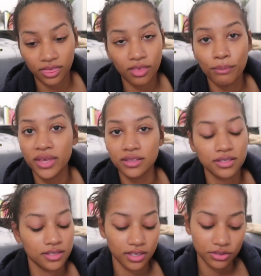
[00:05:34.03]
the
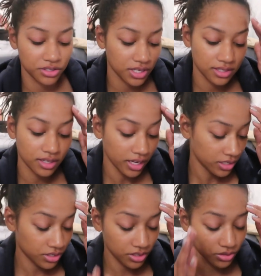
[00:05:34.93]
bits is just an
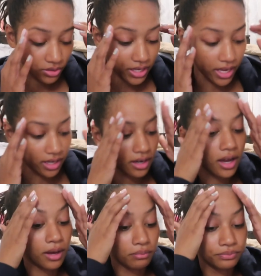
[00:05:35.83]
issue. And
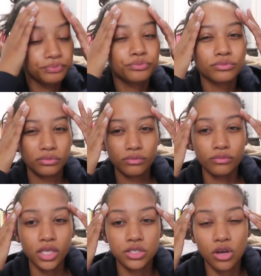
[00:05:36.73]
um,
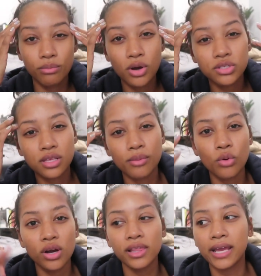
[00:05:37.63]
so most of the
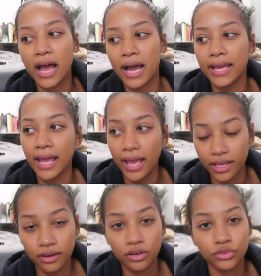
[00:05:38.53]
more like
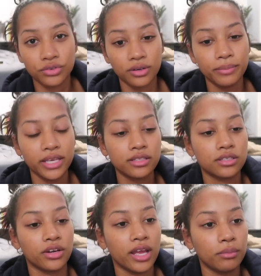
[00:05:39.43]
high-end drill
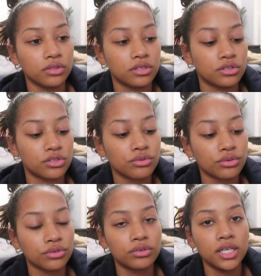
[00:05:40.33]
bits, you're able to
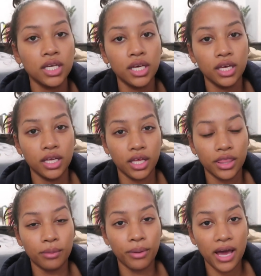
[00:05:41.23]
screw
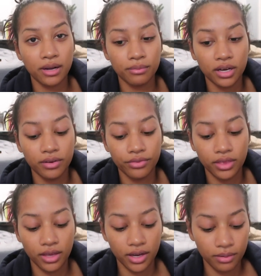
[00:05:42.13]
the bottom of
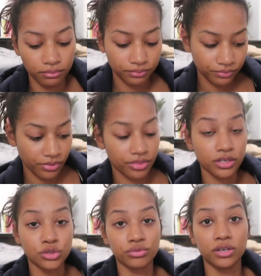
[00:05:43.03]
the, um,
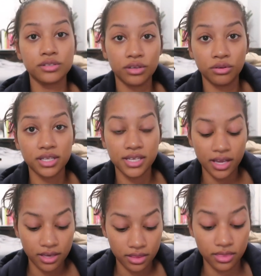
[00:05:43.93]
the drill so you can
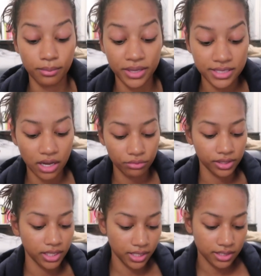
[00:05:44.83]
take the bits out
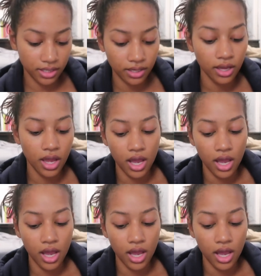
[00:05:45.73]
really easy.